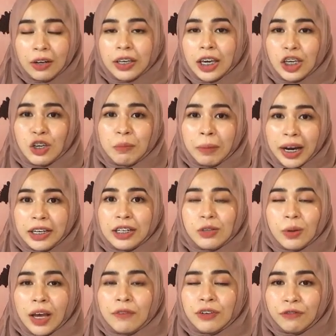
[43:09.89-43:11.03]
Okay, you might need
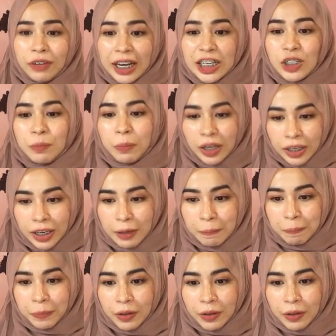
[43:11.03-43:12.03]
to have a Flash plugin.